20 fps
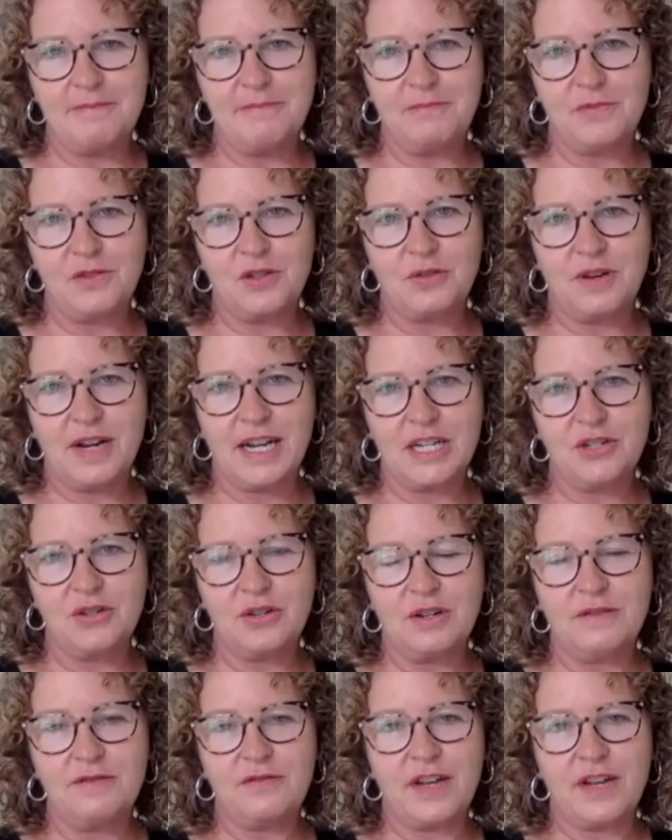director
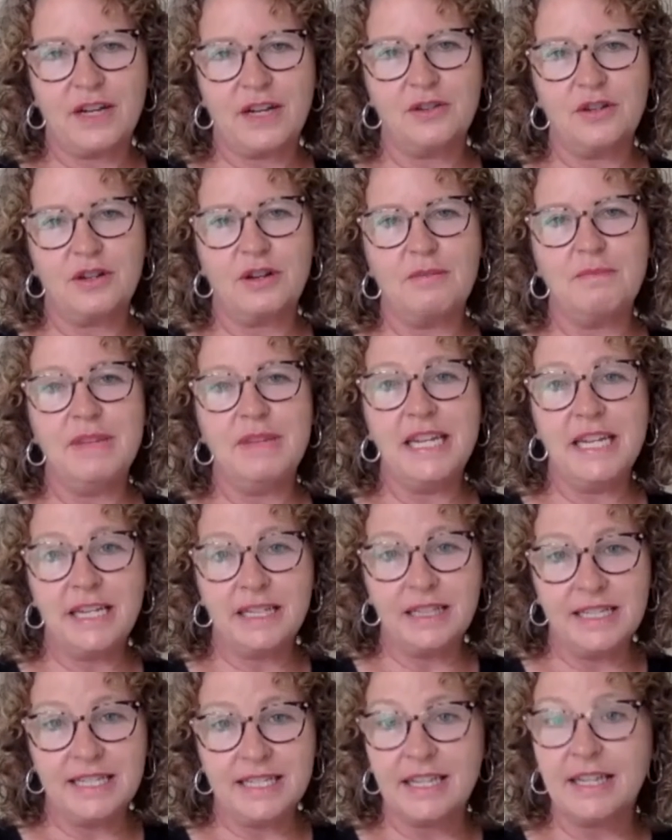and founder,
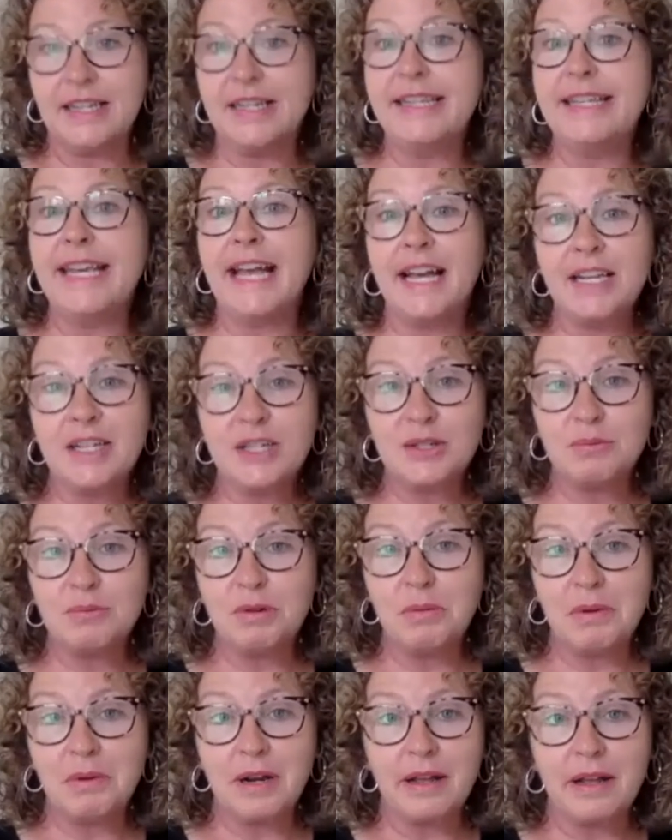immediately said, yes, we
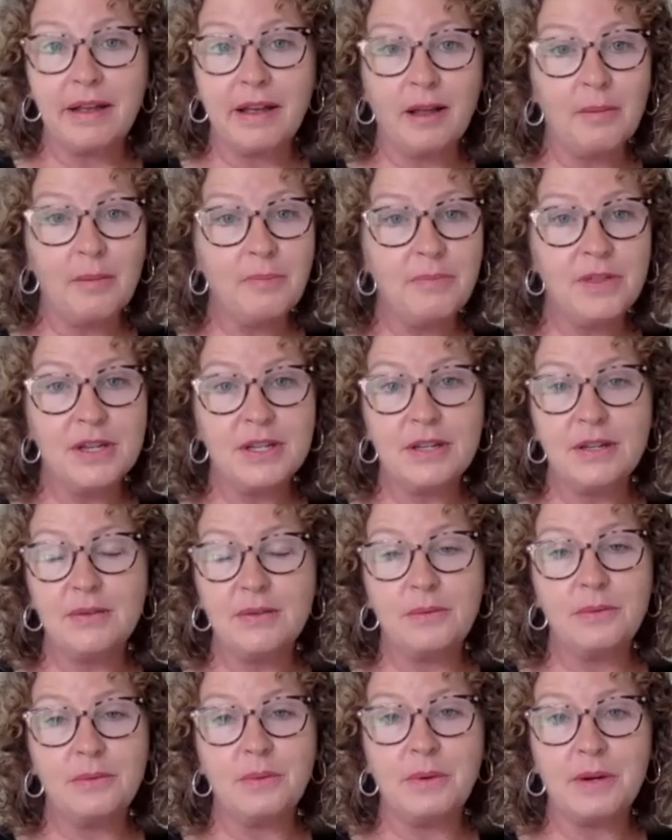want to help
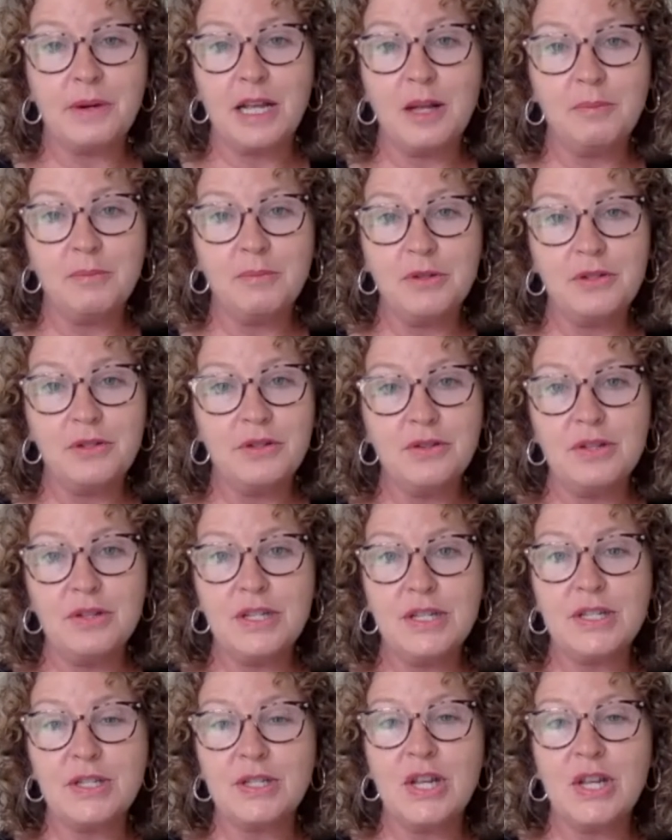you do
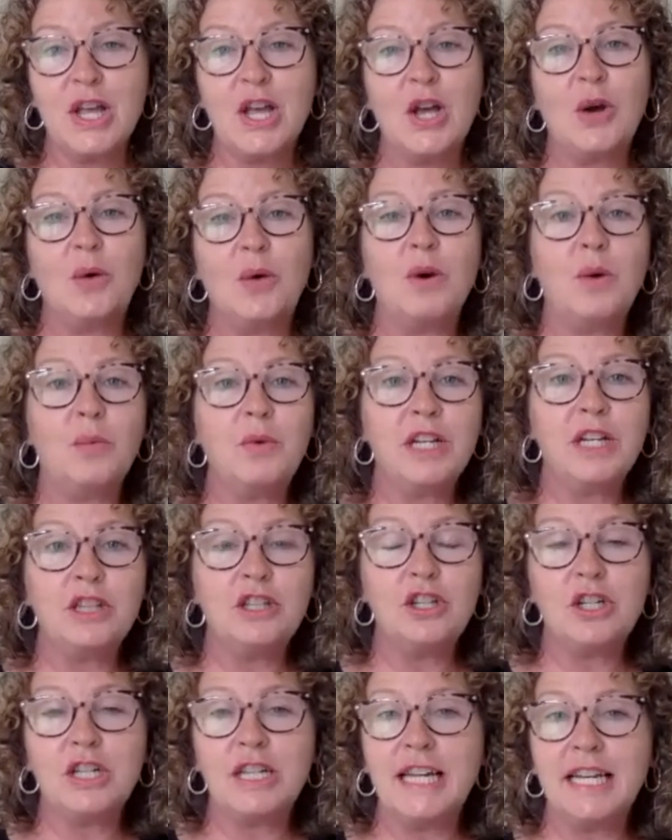this. What would it
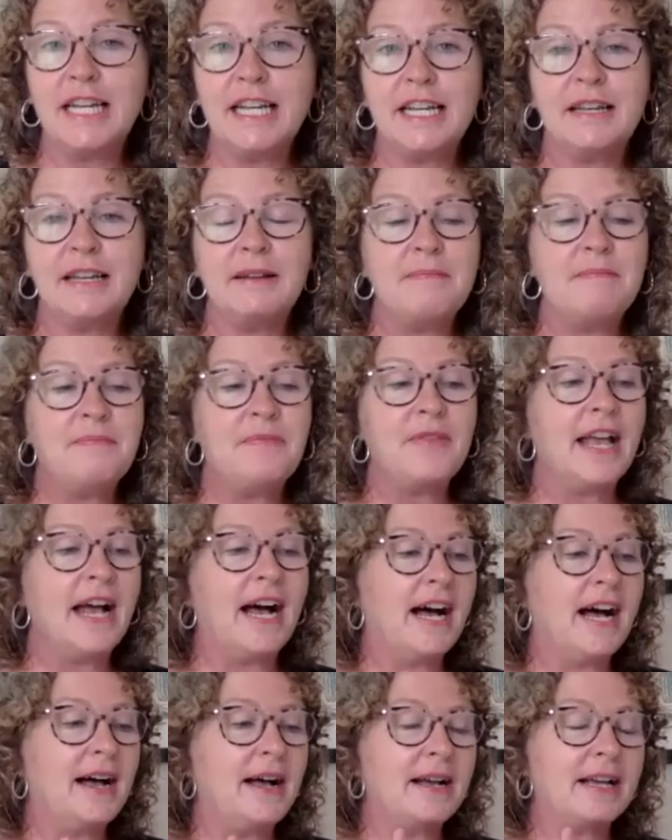look like?
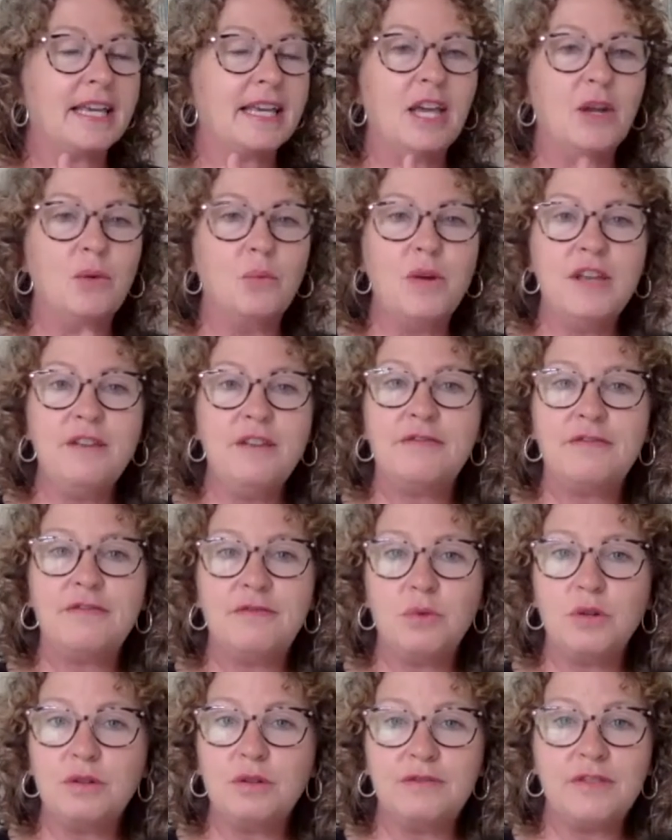
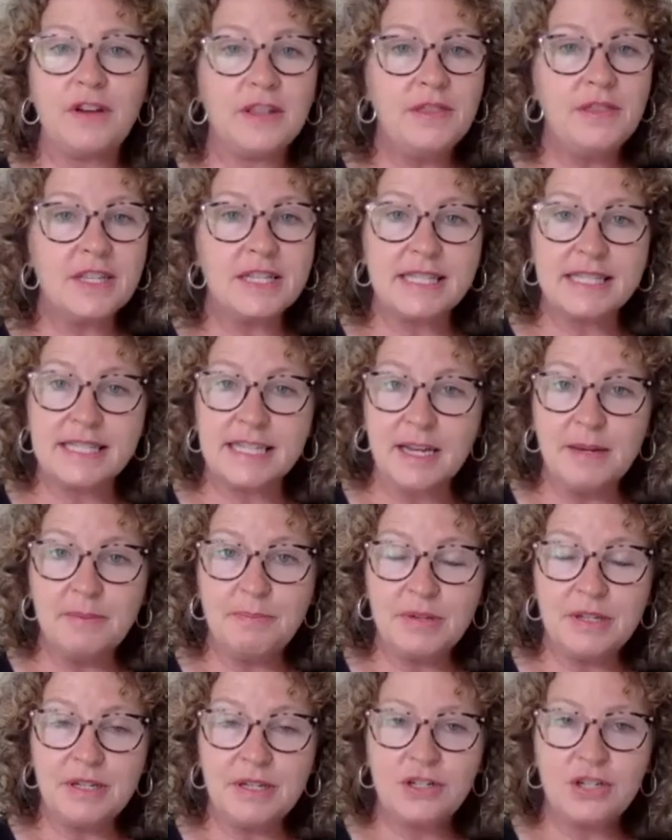We'll fund the
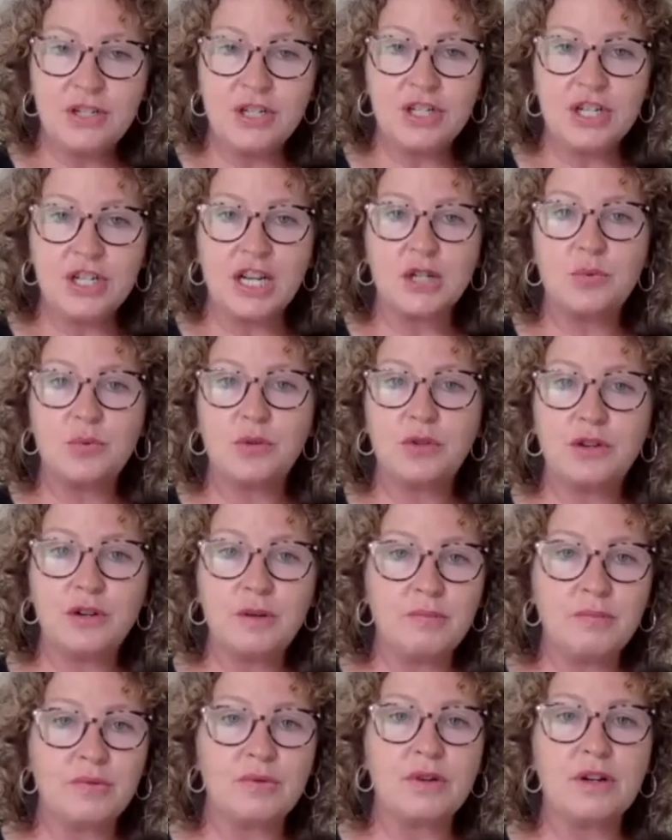stipend. She checked with her
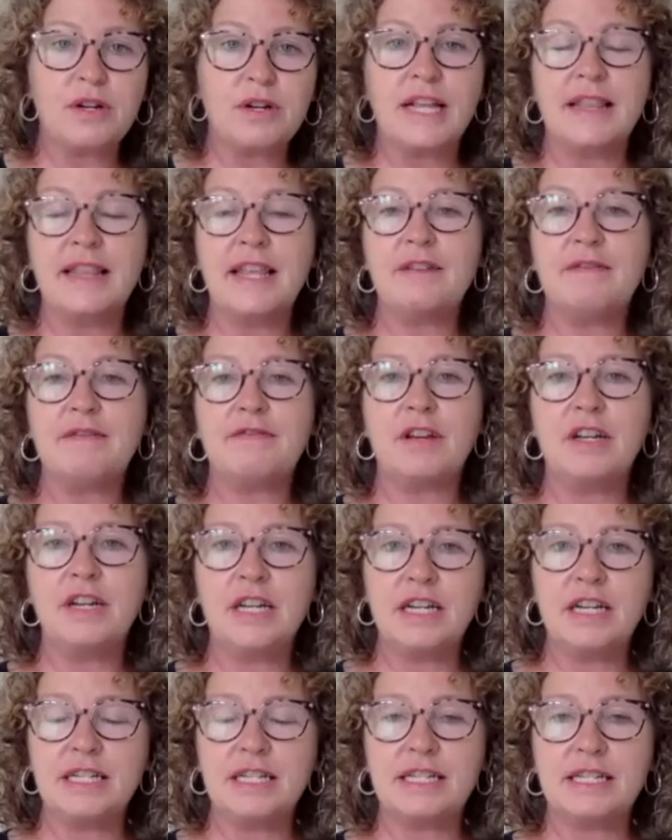board and they funded
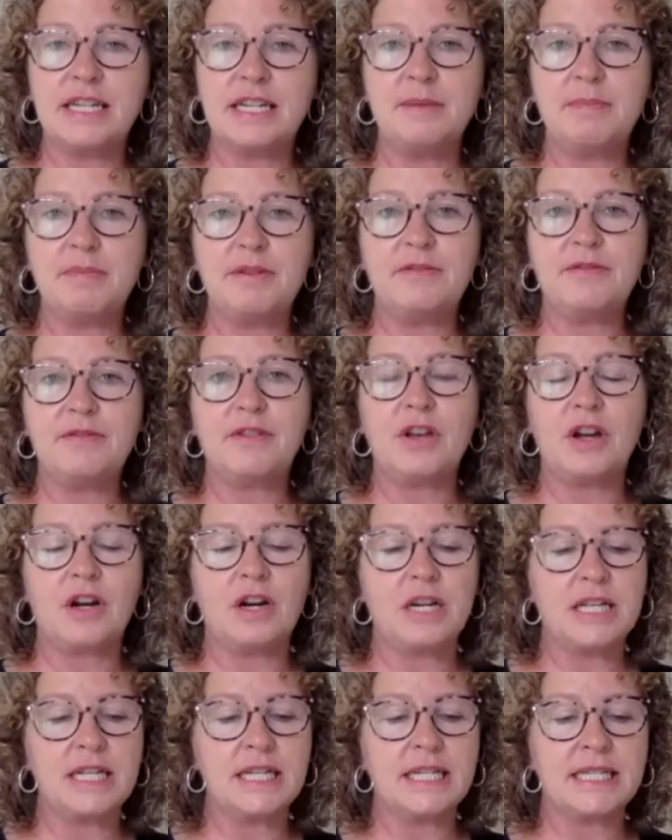a stipend for the
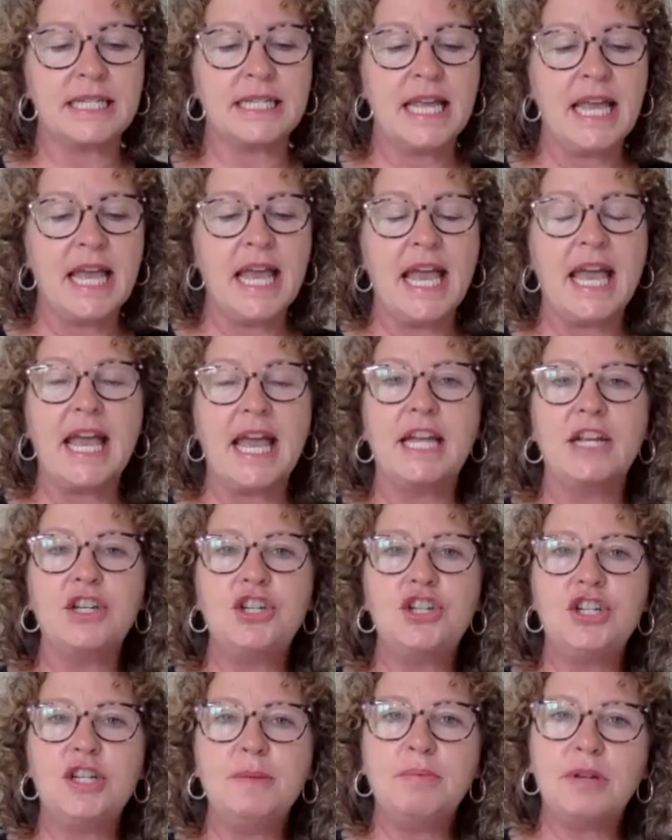artists. And
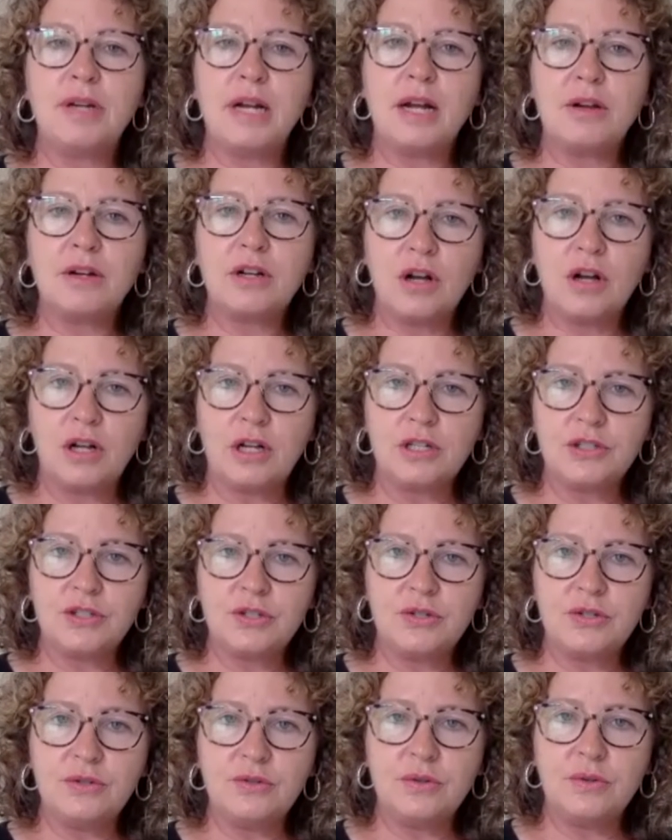she put out a call
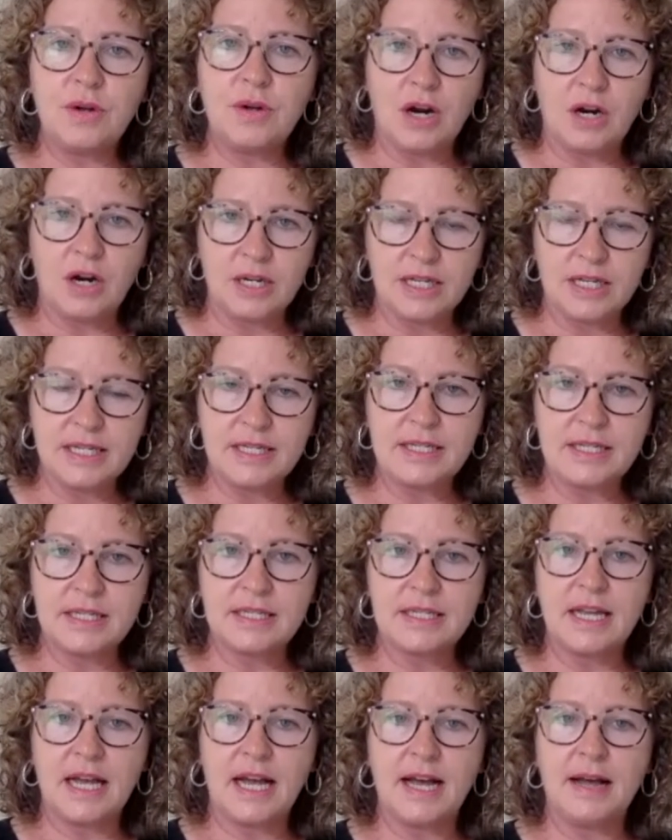to
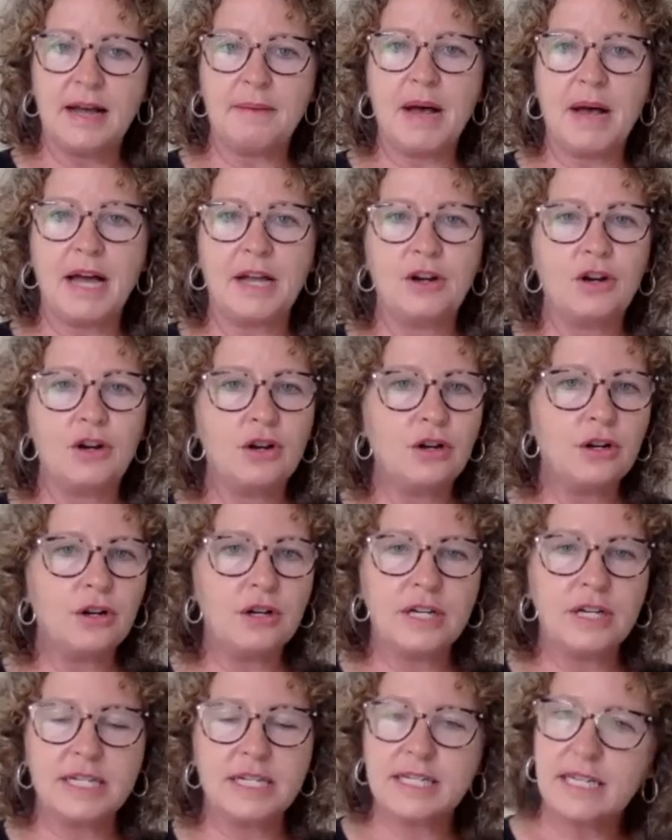artists on her
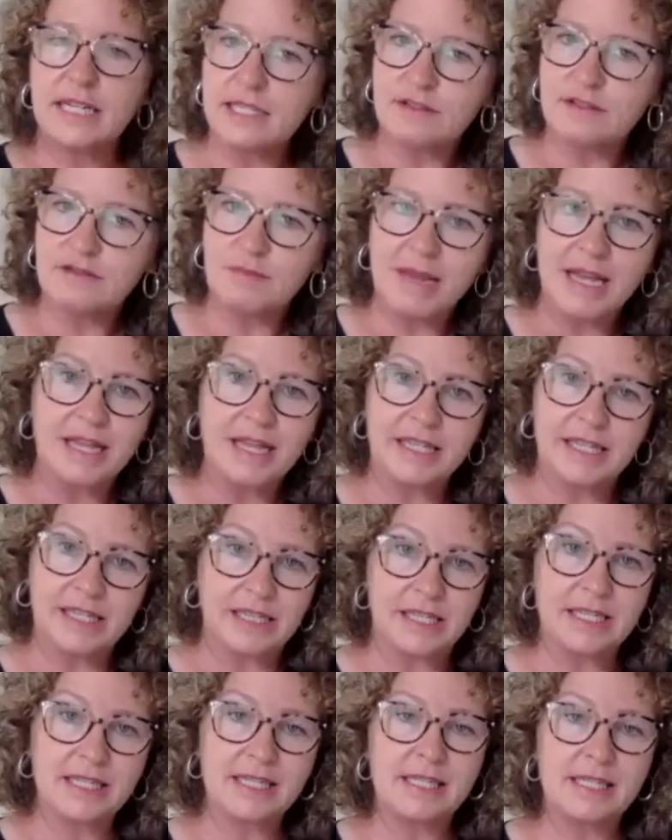extensive mailing
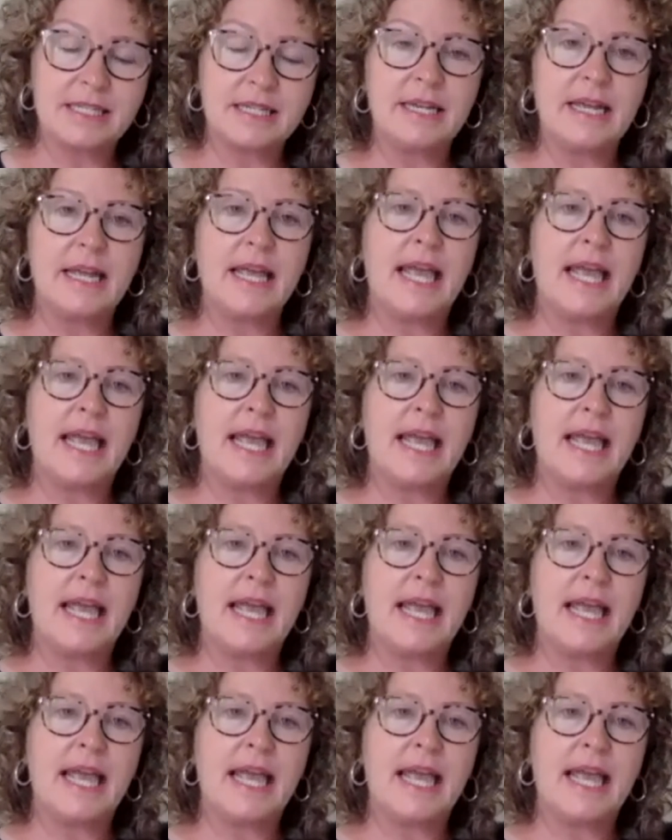list.